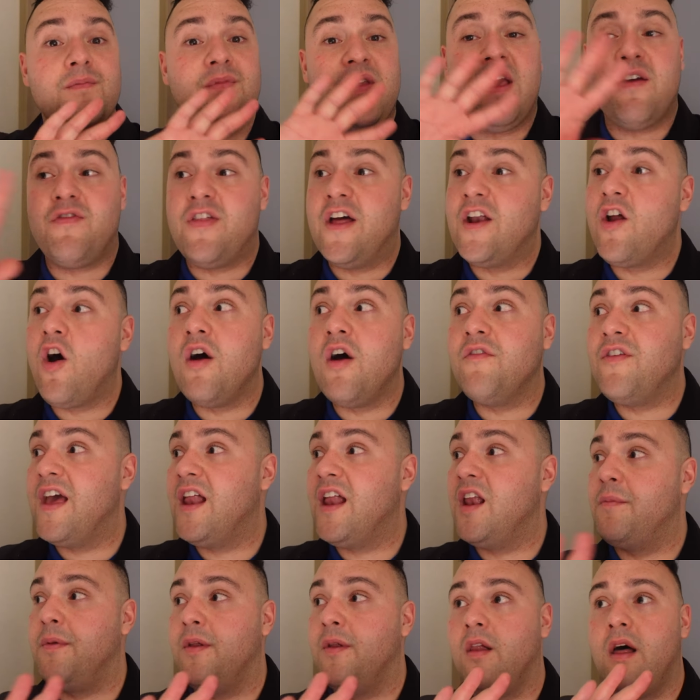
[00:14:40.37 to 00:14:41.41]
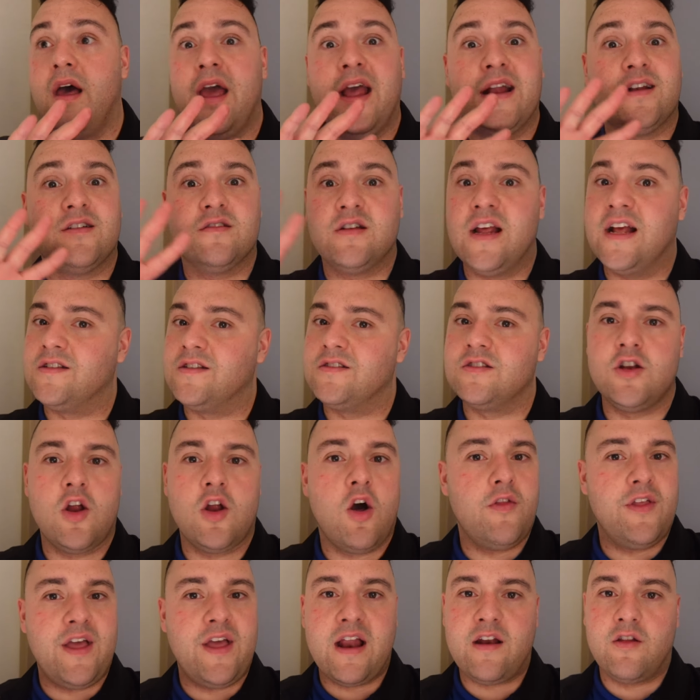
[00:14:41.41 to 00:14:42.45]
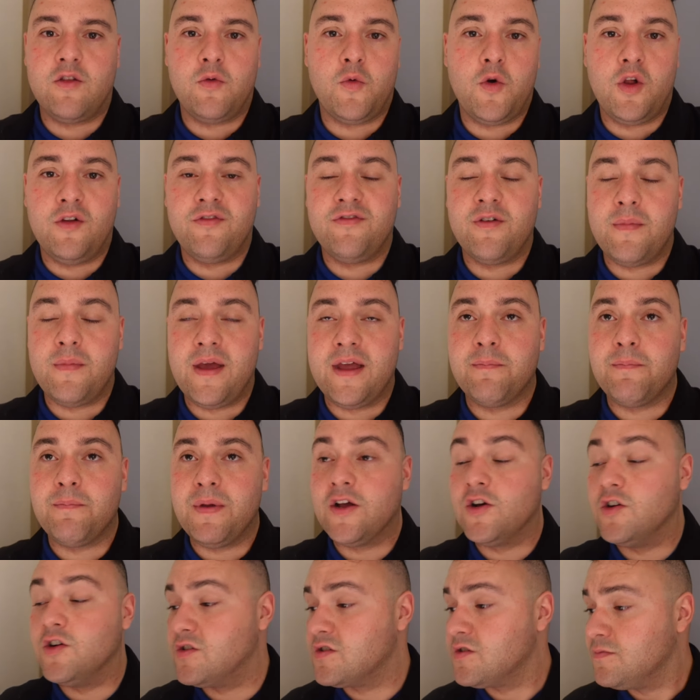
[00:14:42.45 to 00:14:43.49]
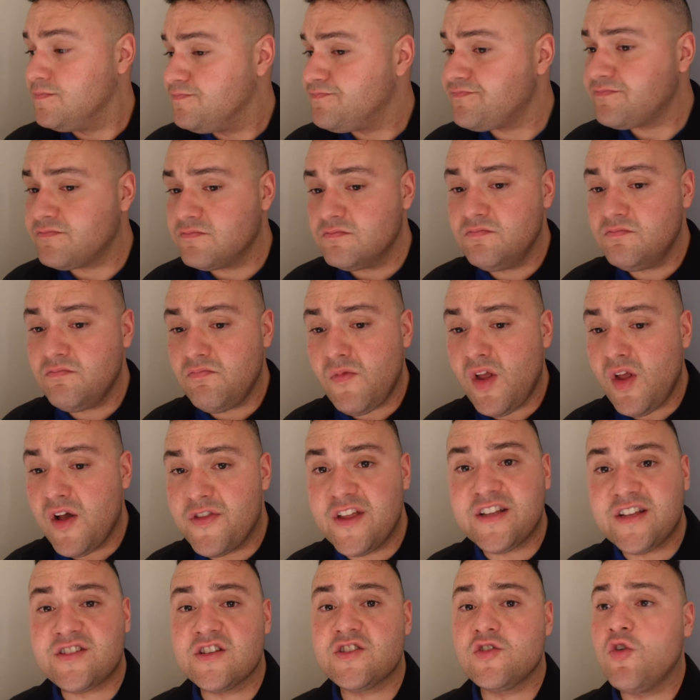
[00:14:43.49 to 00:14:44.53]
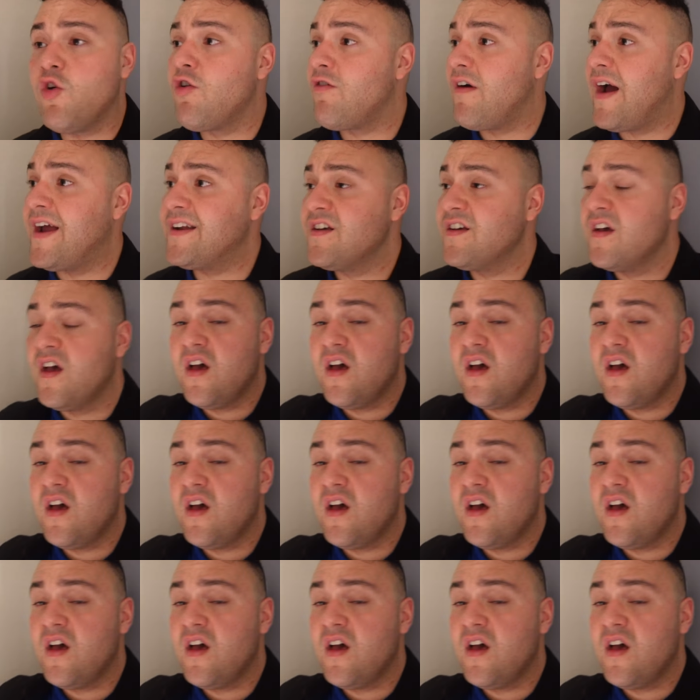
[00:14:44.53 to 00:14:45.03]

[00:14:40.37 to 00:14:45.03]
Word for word: if they're not available, it's not the end of the world for me, because this is all right.